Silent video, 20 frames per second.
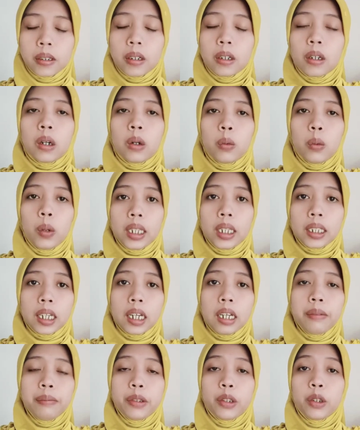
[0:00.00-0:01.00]
Welcome
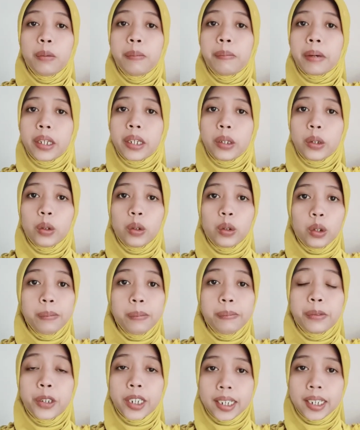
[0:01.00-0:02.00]
to my YouTube
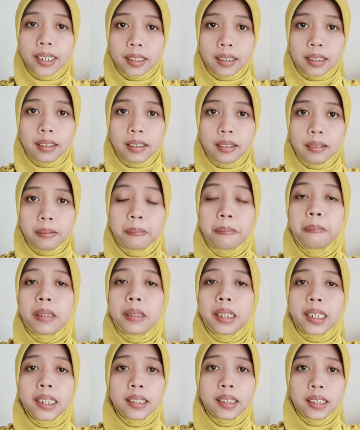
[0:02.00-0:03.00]
channel.
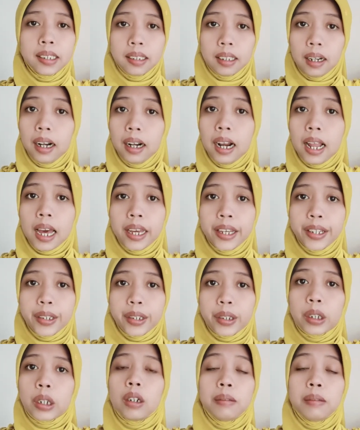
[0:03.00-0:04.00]
Please like,
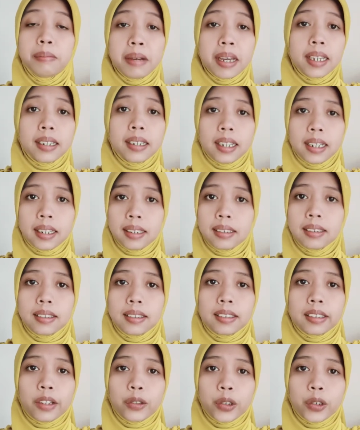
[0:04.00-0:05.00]
comment, and
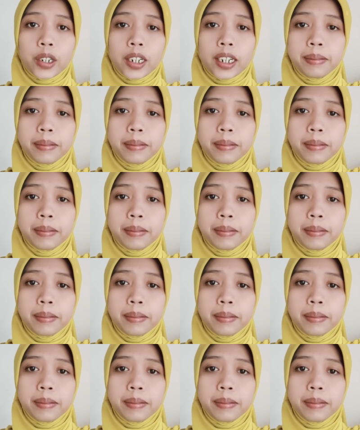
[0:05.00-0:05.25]
subscribe.